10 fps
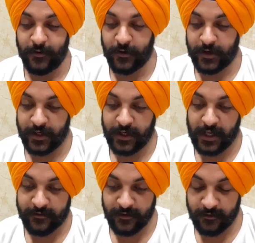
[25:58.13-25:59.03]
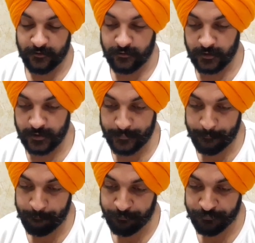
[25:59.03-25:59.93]
Okay, next is,
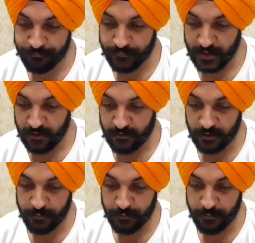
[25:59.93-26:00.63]
sir,